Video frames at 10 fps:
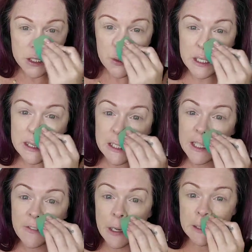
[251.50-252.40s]
So the
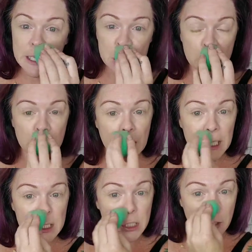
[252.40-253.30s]
stick foundation
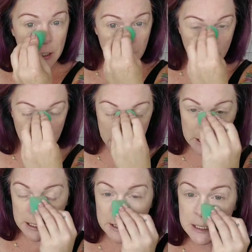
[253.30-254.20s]
is good for
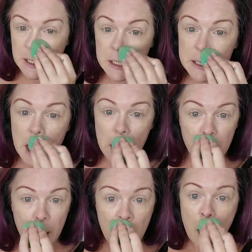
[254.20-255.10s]
any skin type.
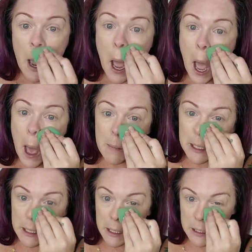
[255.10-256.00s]

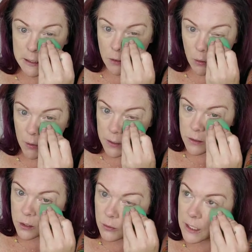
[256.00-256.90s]
It is going
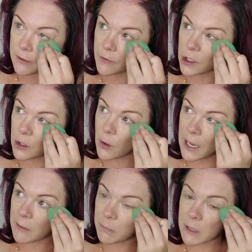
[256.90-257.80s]
to give you
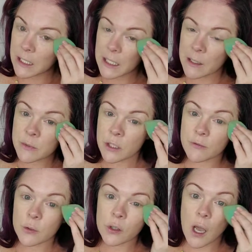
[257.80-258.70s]
a medium to
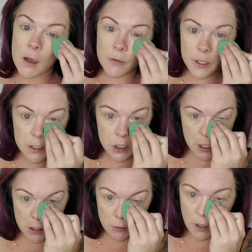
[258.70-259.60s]
full coverage.
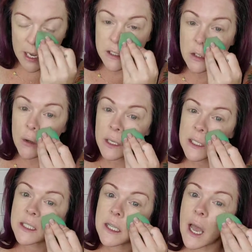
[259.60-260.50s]
And you guys
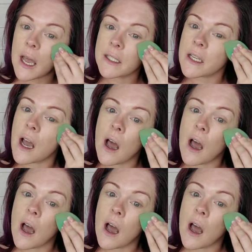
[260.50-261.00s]
notice that